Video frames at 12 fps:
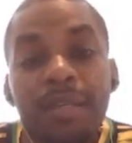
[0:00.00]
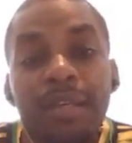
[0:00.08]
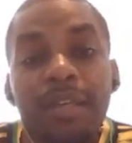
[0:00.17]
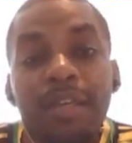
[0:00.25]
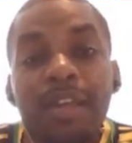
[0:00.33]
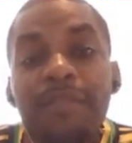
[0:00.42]

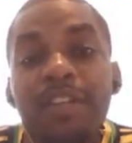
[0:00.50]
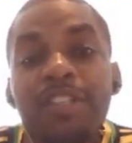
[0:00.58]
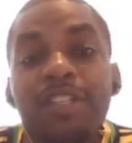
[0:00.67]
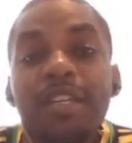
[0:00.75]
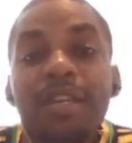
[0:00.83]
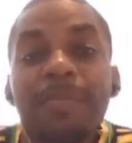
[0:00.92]
He gave the
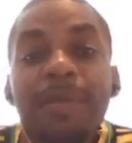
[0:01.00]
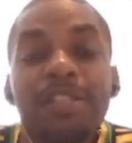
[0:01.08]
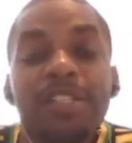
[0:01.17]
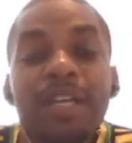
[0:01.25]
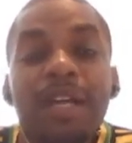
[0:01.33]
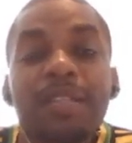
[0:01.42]
keeper a
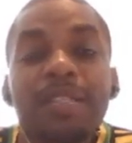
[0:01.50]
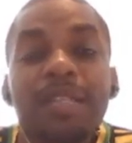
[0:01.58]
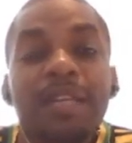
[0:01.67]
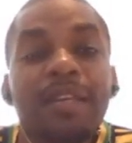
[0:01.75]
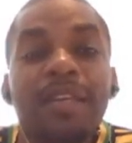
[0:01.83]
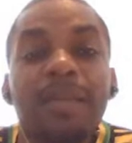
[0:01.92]
chance
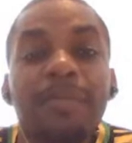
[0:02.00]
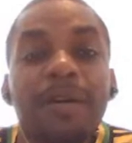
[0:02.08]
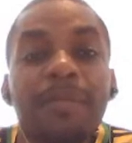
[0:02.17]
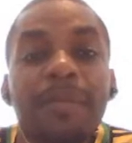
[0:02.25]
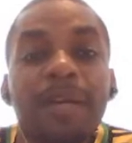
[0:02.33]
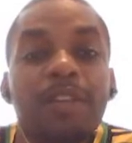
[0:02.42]
and the keeper,
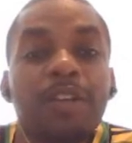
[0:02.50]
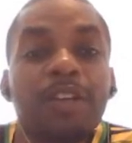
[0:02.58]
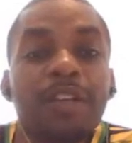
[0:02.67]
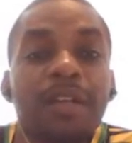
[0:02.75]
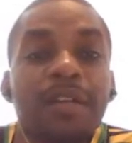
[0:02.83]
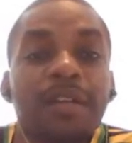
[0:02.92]
Matt
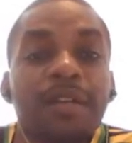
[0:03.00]
Turner.